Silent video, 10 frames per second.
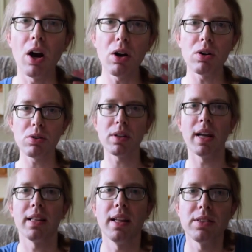oh,
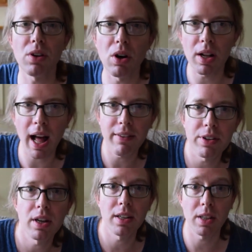like, let's all
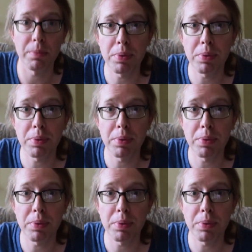advertise our